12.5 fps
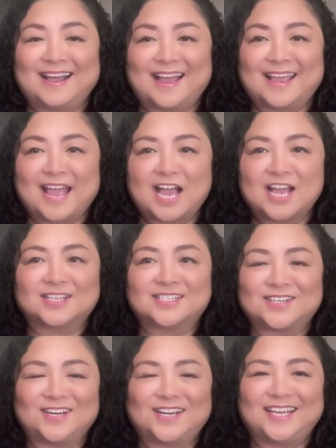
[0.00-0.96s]
I
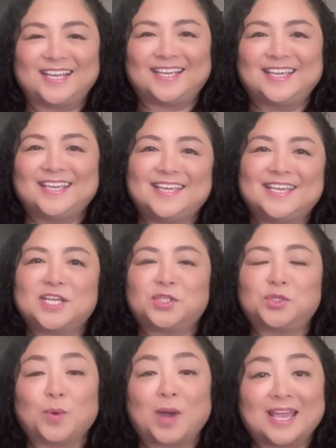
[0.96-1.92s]
actually
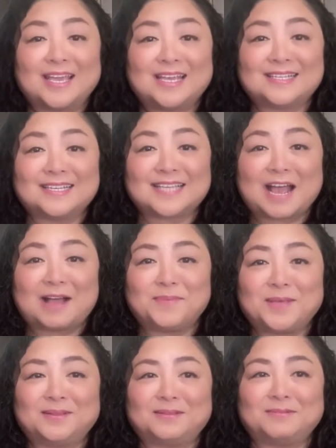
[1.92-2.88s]
twice it's
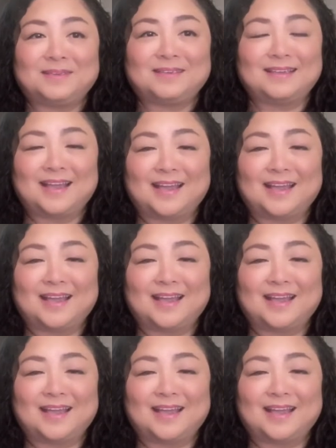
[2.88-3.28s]
happened to me.